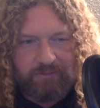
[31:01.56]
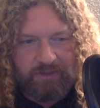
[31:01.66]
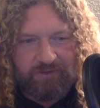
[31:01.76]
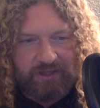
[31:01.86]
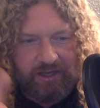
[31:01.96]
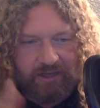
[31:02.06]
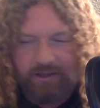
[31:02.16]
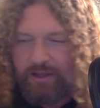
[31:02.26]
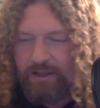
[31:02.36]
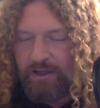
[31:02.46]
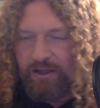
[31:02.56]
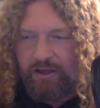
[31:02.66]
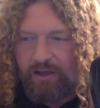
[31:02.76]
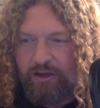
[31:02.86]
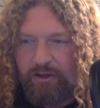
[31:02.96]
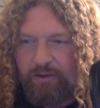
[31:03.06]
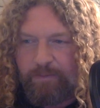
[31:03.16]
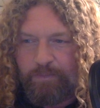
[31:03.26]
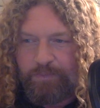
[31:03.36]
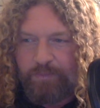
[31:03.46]
leave a like,
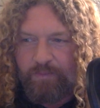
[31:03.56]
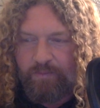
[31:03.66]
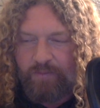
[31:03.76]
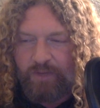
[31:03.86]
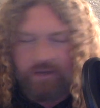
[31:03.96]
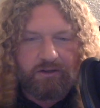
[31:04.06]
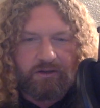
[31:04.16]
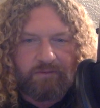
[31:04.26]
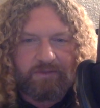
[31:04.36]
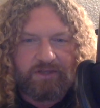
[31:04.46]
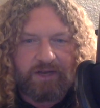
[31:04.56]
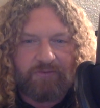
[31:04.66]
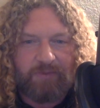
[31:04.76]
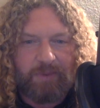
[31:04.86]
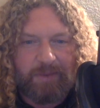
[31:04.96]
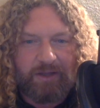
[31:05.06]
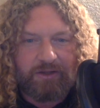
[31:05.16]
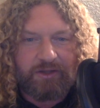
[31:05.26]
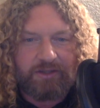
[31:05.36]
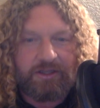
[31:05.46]
um, come sign up for my
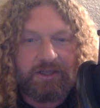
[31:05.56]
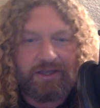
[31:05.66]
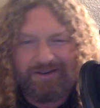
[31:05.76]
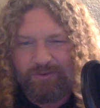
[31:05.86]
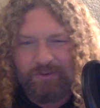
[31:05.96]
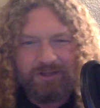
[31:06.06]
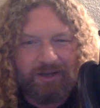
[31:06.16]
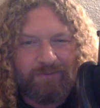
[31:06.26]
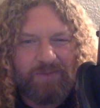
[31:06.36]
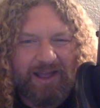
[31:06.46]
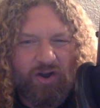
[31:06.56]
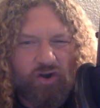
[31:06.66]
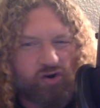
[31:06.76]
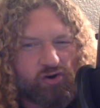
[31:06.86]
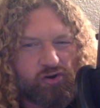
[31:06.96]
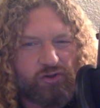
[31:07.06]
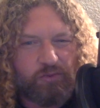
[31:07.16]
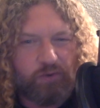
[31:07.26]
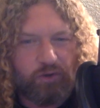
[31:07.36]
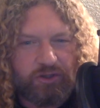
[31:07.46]
mailing list, and of course, come buy all the
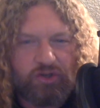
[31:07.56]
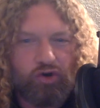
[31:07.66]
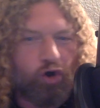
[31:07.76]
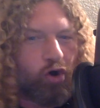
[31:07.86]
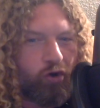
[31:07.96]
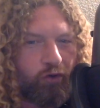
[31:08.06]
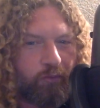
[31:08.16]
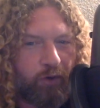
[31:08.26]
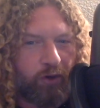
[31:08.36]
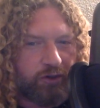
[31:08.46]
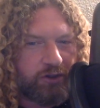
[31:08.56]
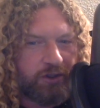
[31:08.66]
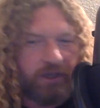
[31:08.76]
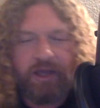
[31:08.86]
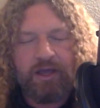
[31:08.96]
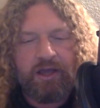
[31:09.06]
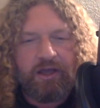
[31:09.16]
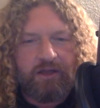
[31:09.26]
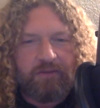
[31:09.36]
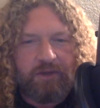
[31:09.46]
books. All the books.
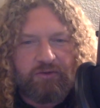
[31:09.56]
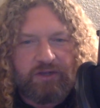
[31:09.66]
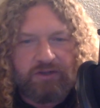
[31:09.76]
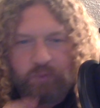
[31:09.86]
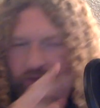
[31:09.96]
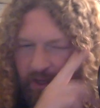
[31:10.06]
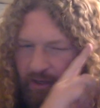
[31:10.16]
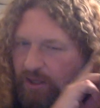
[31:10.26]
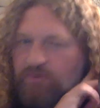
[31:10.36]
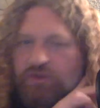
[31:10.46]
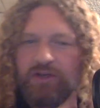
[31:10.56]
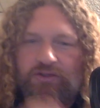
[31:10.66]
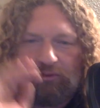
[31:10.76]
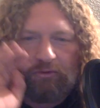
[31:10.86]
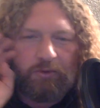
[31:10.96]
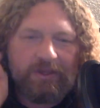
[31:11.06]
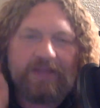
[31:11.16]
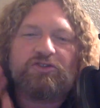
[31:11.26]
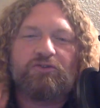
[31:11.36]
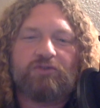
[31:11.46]
MichaelKingswood.com slash store will
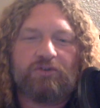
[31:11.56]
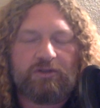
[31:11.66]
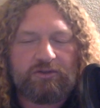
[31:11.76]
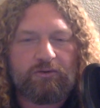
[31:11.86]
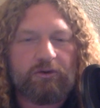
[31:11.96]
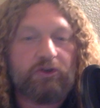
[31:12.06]
get you to the store.